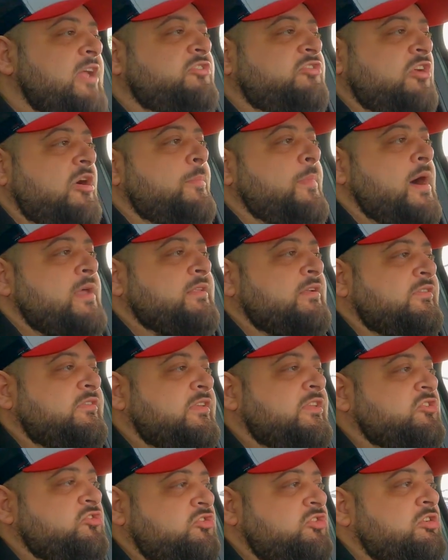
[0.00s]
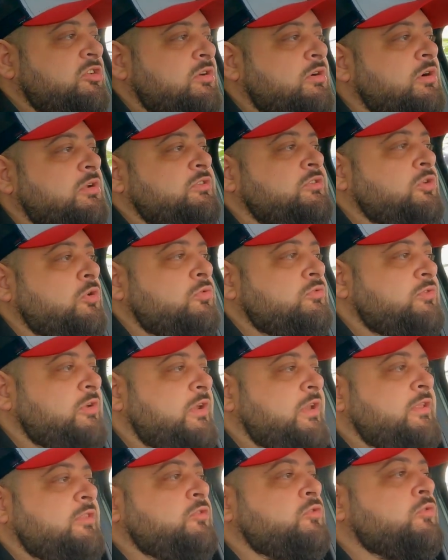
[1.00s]
Dacia models in general don't
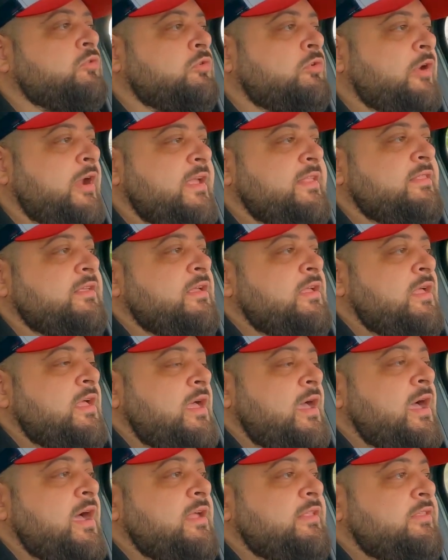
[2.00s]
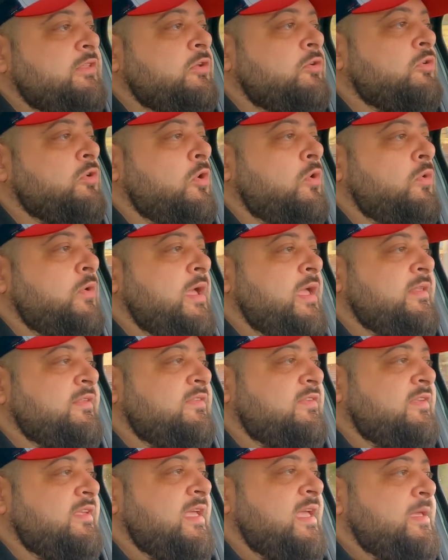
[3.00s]
really do great at Euro
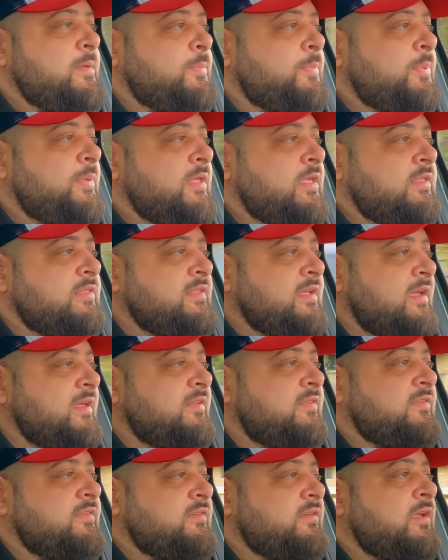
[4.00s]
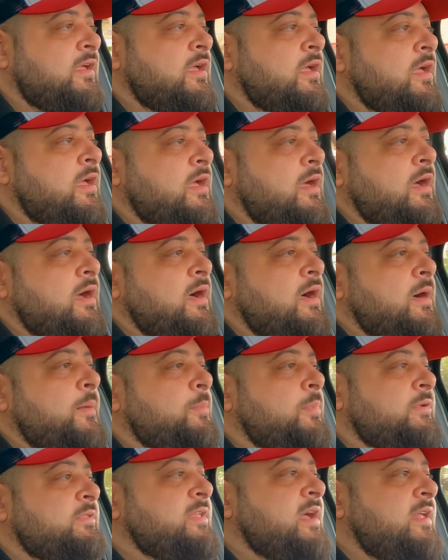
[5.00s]
NCAP tests,
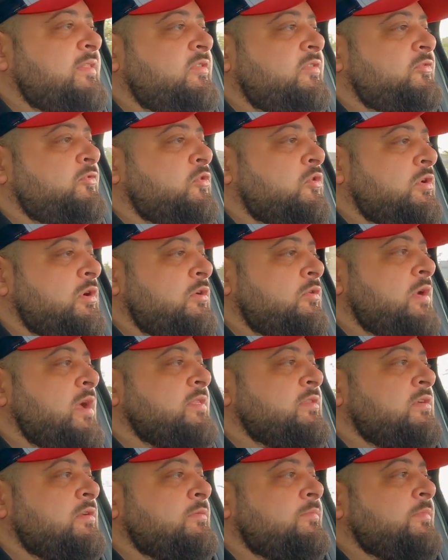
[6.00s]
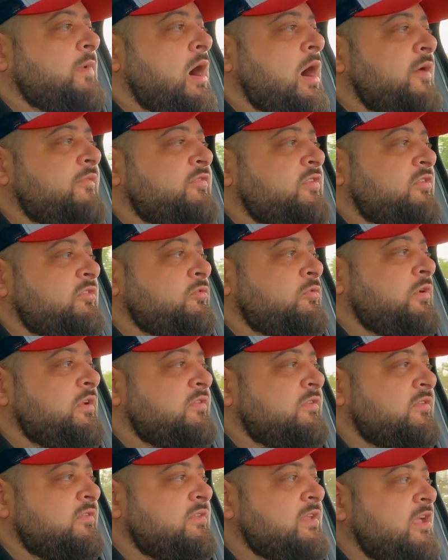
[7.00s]
but that's for a rather obvious
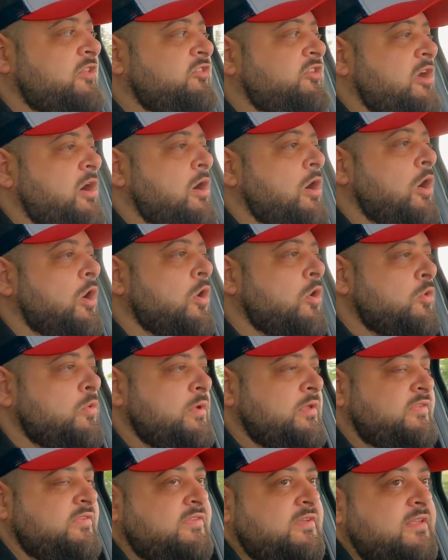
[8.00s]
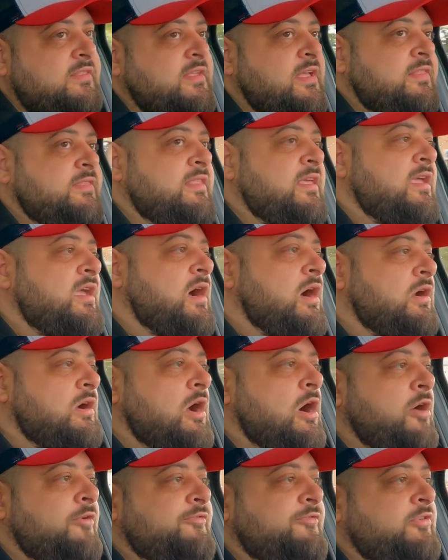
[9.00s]
reasons. Dacia always said that they
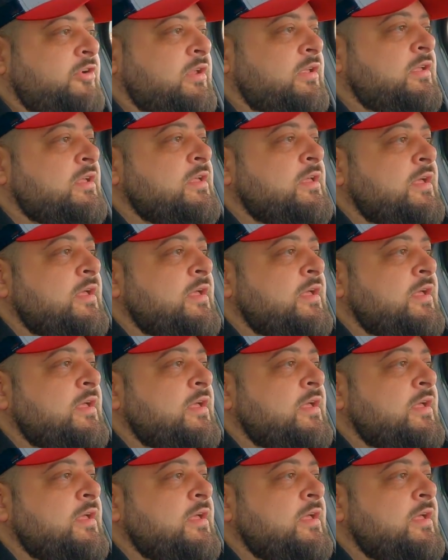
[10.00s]
are offering